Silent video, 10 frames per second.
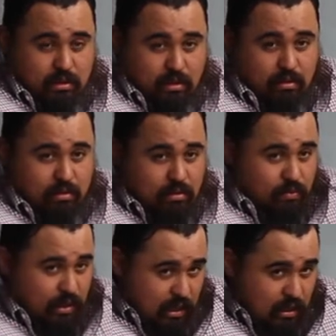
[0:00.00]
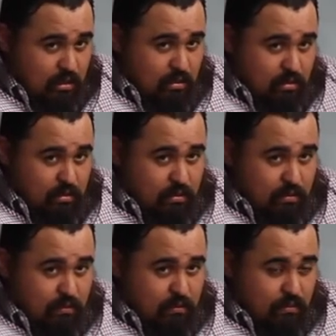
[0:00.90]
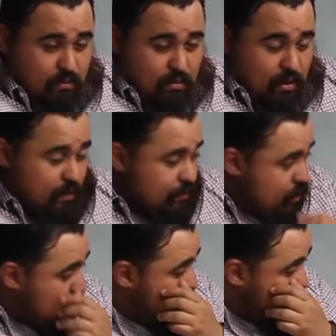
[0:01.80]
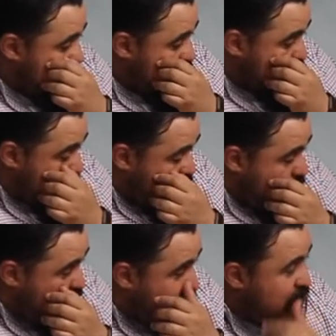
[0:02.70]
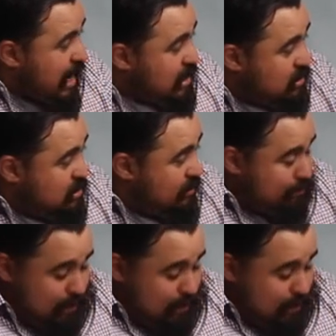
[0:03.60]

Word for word: No? We get it? Okay. So the question asked to